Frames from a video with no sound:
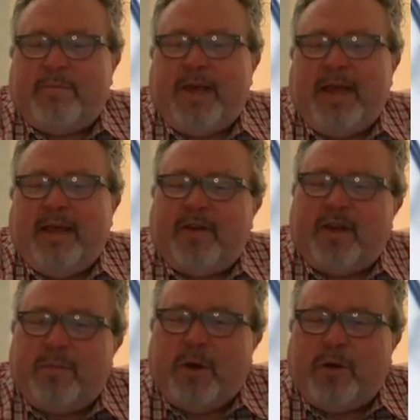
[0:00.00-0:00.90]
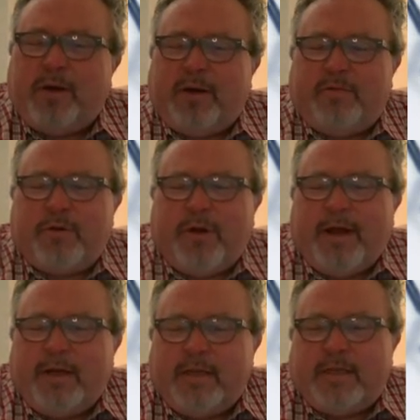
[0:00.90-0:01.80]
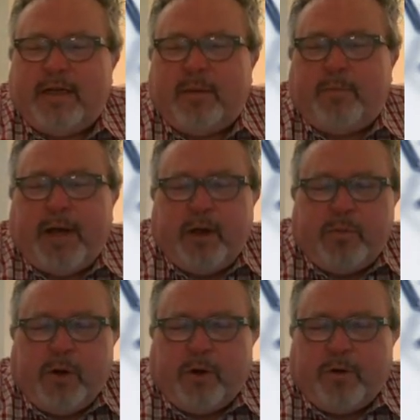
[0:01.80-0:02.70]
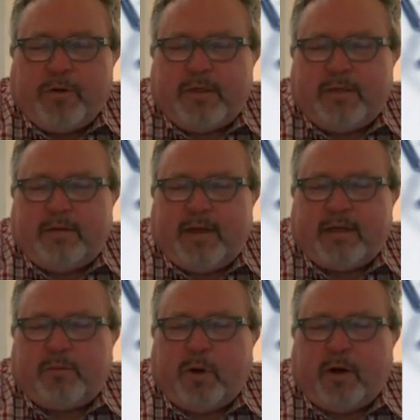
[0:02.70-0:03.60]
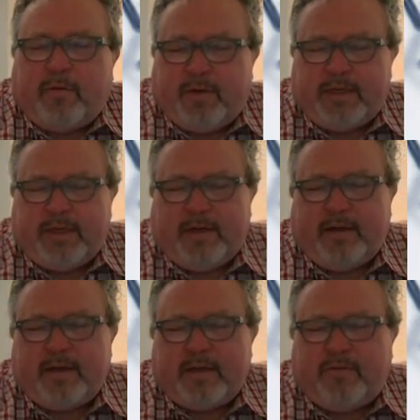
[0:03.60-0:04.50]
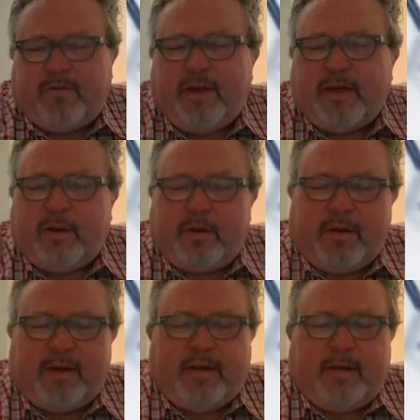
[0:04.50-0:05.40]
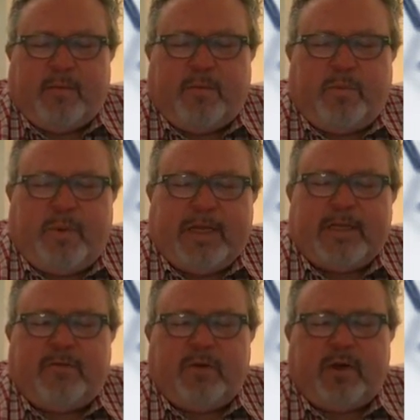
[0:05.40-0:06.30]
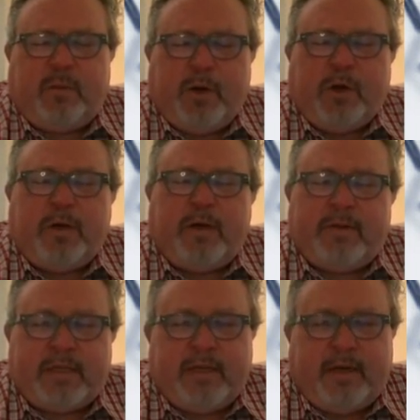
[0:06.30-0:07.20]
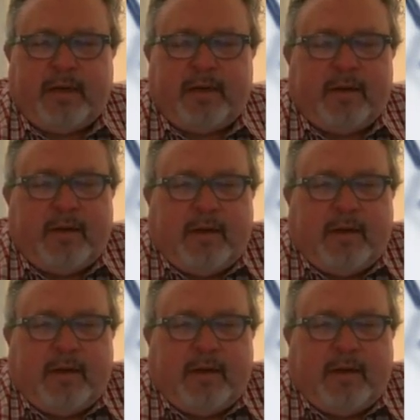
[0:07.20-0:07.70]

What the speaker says: may have a component of trying to study biomarkers as part of as a funding piece of a component of a study.